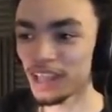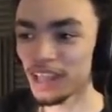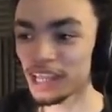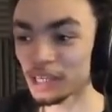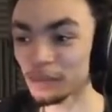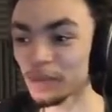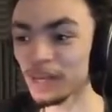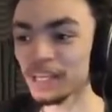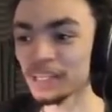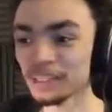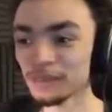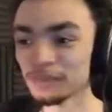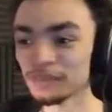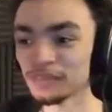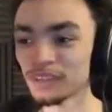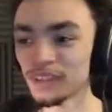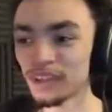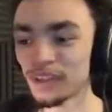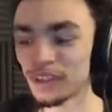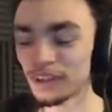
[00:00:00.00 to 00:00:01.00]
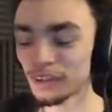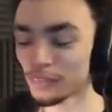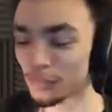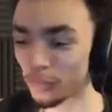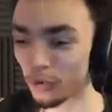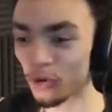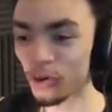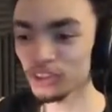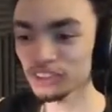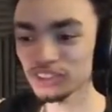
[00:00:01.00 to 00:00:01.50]
Anyway,
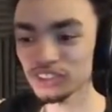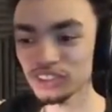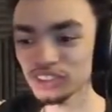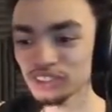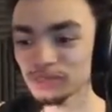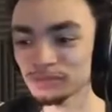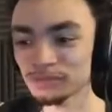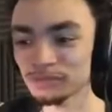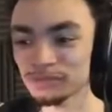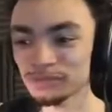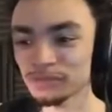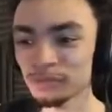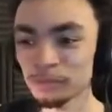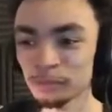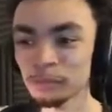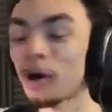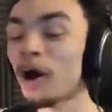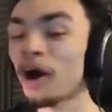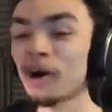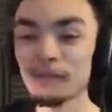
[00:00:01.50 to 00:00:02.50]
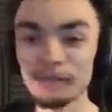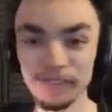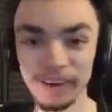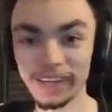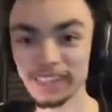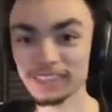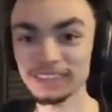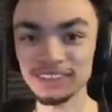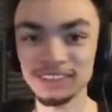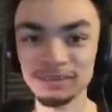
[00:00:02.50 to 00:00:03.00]
thoughts?
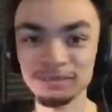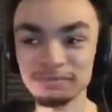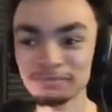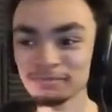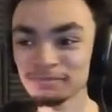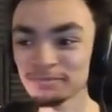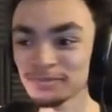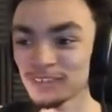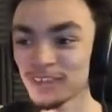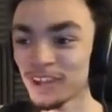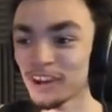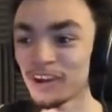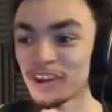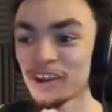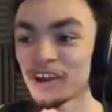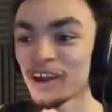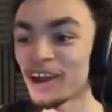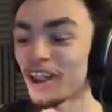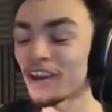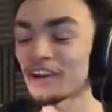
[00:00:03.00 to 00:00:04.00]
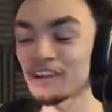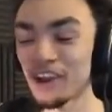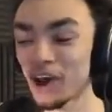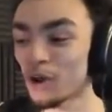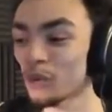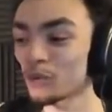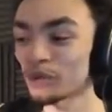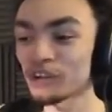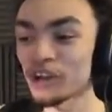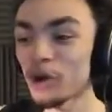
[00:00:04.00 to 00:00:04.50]
Perfect. Fucking brilliant.
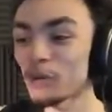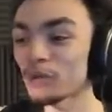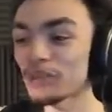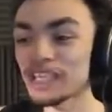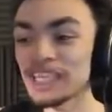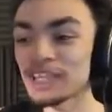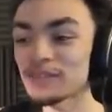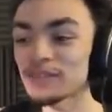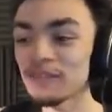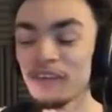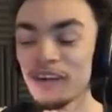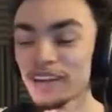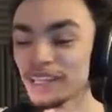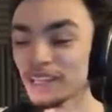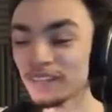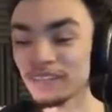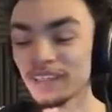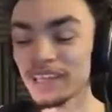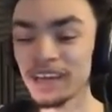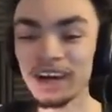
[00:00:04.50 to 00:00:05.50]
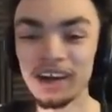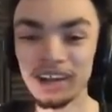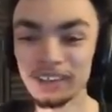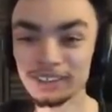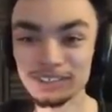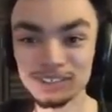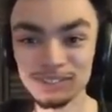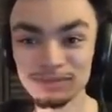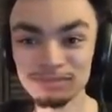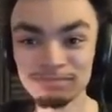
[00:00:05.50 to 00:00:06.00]
No, no need for any other
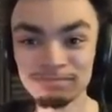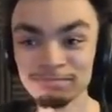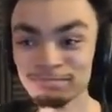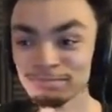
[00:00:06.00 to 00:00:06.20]
cars.